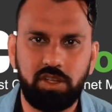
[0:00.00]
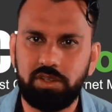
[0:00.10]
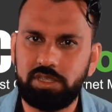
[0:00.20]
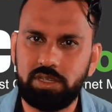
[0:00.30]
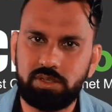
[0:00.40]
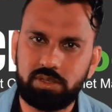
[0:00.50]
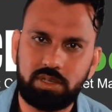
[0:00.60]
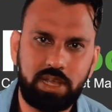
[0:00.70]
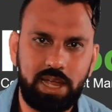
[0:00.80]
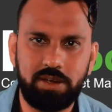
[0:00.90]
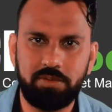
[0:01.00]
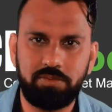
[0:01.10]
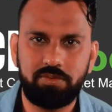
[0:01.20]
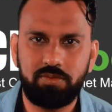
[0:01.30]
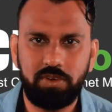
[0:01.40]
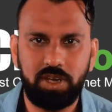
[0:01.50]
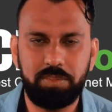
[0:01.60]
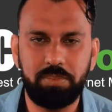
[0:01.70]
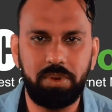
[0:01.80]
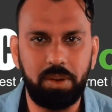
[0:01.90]
this has kind of
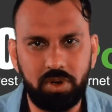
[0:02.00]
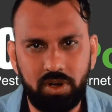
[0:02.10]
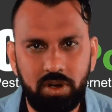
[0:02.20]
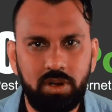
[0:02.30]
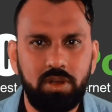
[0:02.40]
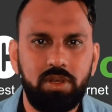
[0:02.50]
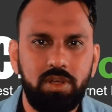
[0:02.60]
really been a bummer.